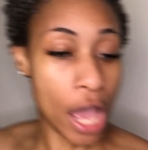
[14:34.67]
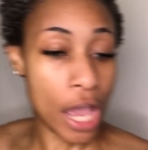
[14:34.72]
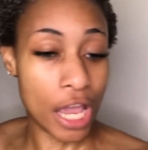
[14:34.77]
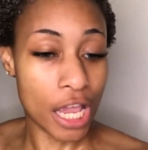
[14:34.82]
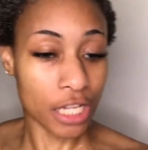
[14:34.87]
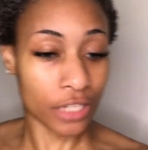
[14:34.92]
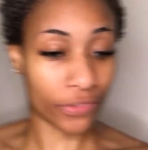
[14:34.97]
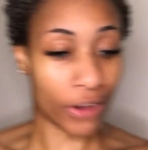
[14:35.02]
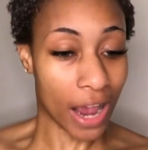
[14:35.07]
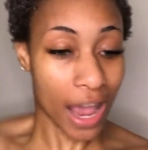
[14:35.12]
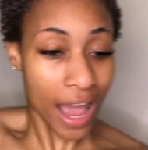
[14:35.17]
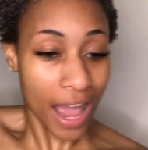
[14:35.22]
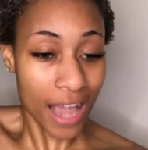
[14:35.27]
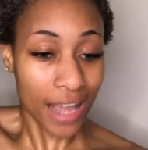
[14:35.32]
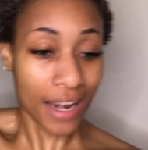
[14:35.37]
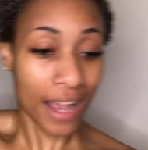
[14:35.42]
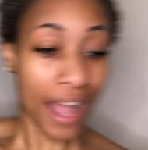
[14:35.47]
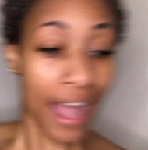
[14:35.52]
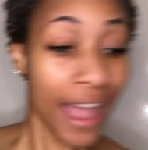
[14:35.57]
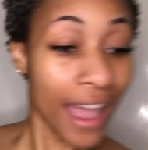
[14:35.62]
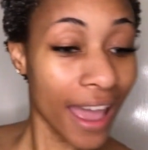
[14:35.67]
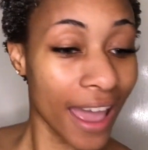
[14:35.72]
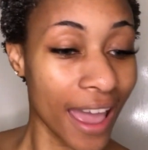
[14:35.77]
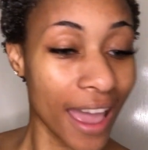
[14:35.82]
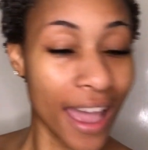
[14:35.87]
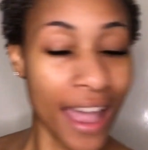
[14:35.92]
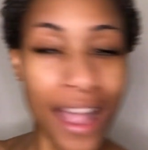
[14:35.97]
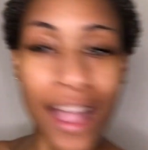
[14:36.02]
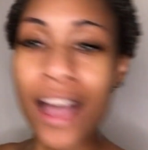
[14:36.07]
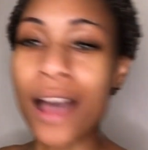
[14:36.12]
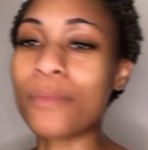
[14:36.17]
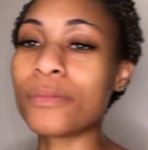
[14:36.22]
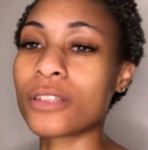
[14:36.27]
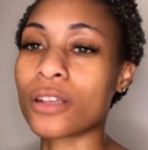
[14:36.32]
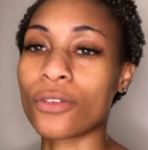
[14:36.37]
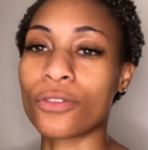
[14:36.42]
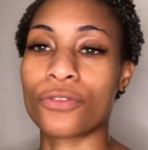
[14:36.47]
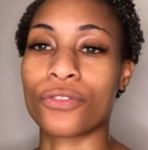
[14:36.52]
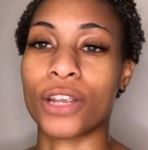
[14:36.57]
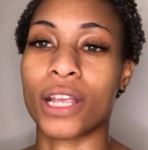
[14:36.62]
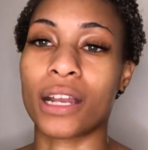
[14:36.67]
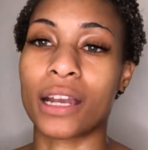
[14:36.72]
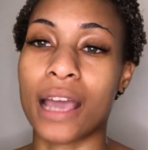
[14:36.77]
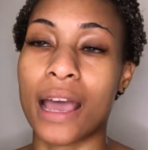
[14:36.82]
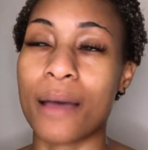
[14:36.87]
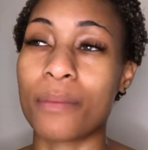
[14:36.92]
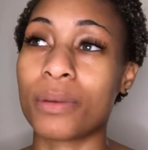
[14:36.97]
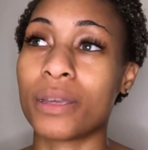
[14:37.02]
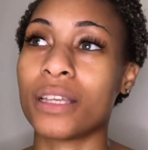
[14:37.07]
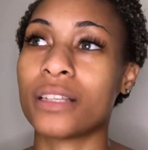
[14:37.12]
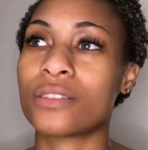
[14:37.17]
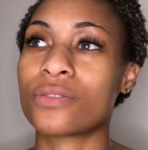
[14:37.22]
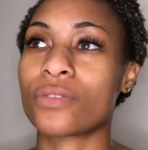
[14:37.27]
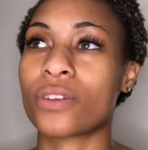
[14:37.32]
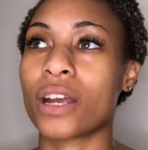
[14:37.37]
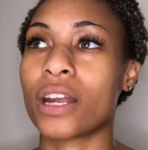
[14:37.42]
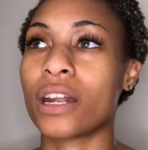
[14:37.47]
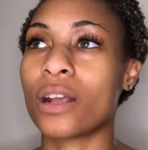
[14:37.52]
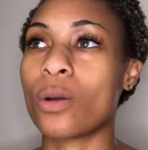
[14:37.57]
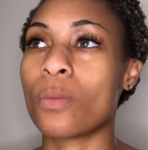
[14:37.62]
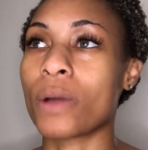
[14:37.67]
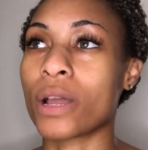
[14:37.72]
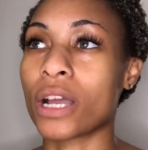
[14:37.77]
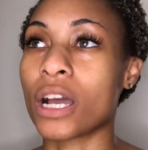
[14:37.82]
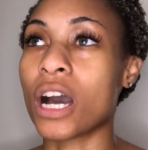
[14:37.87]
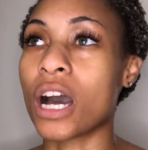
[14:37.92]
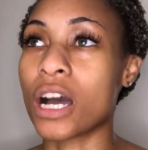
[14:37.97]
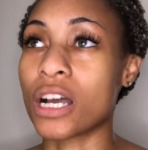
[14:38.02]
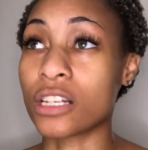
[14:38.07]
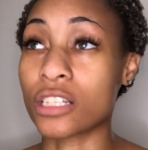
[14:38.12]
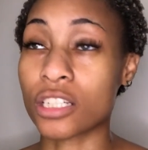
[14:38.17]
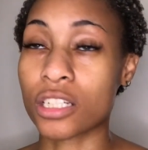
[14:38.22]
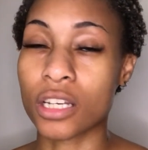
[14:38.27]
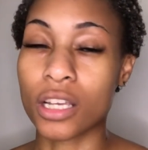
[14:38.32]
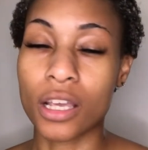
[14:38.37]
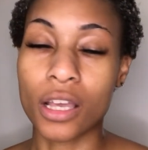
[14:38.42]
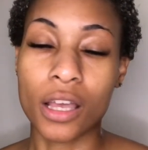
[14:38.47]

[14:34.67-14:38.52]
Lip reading: It's Friday. I'm so freaking happy it's Friday. Oh my gosh.